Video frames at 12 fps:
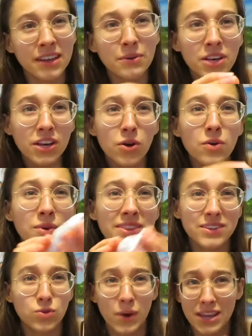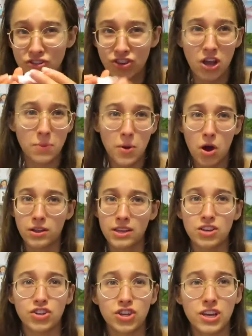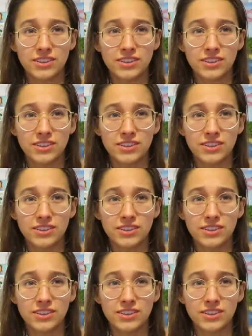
Now we're gonna go in with this white gel polish.